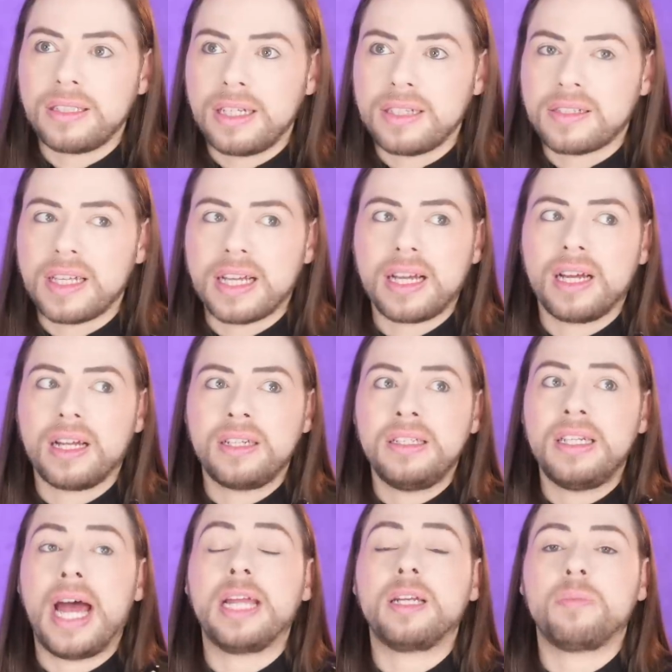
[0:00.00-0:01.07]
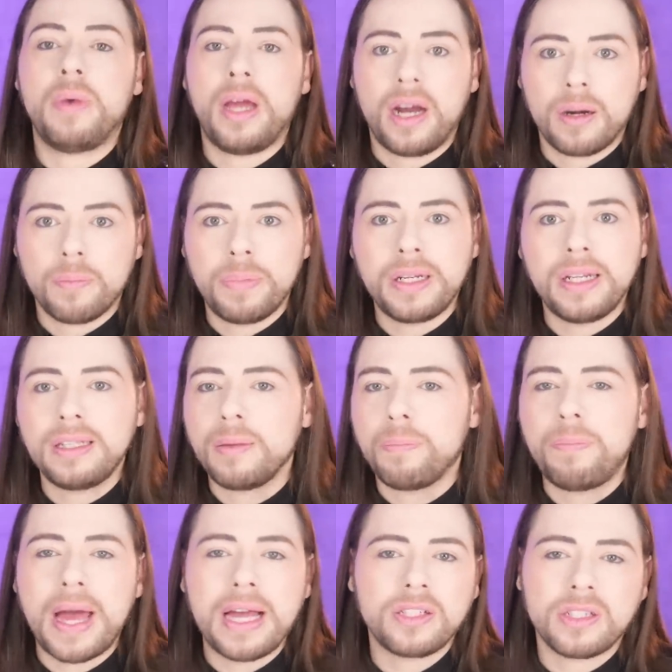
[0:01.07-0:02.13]
it's like a nightmare, but in the
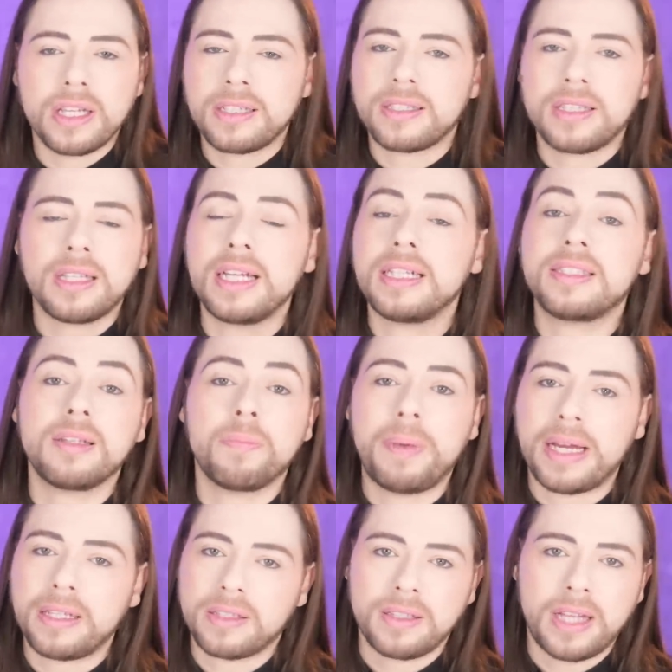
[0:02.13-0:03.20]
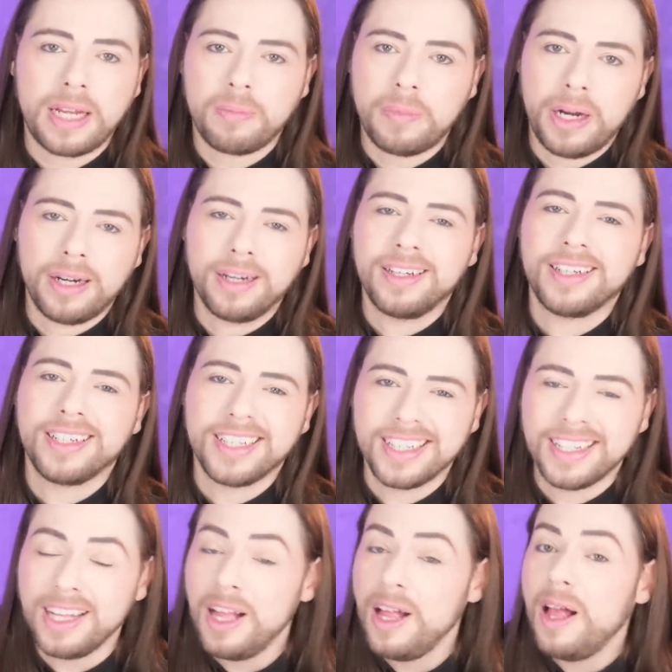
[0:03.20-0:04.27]
best, it's the, it's the best nightmare.
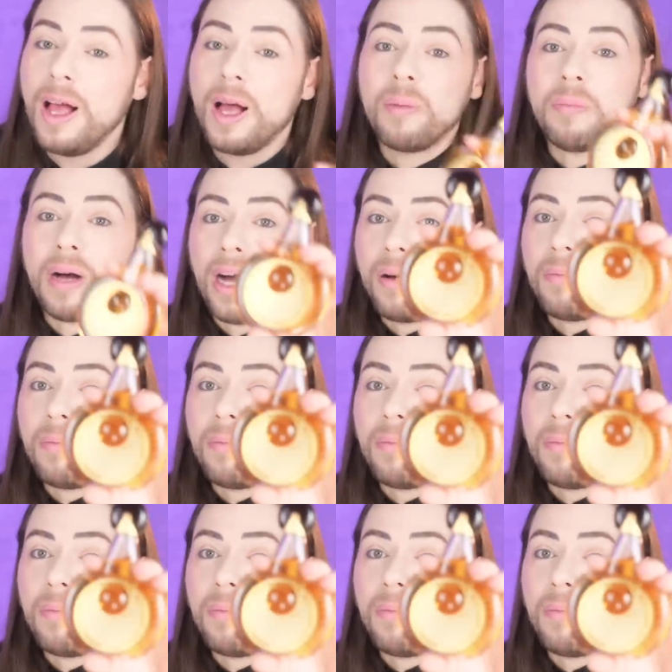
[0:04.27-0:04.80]
Ma